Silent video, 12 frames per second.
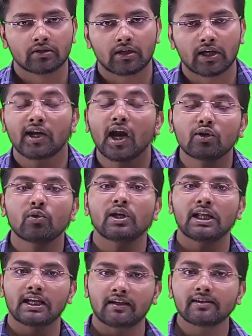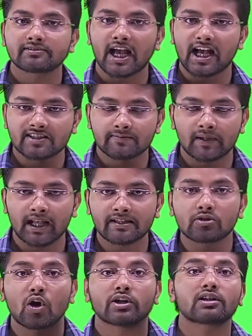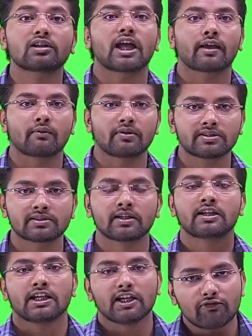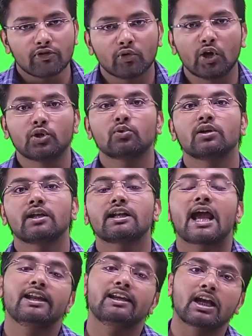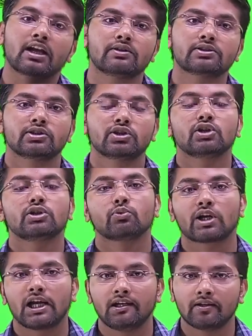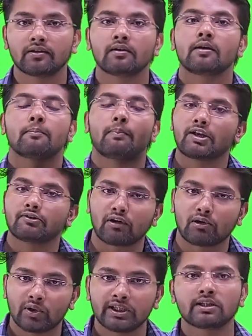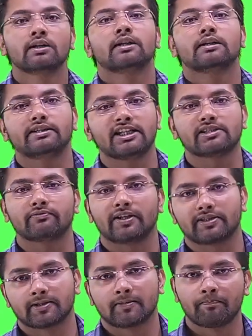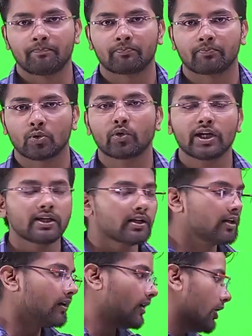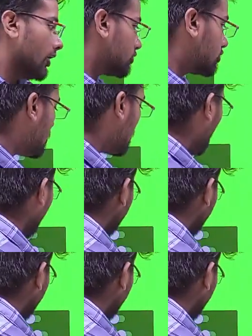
not only English as well as other languages. If you want to learn any language, then you can learn by following these ways. Okay, so my dear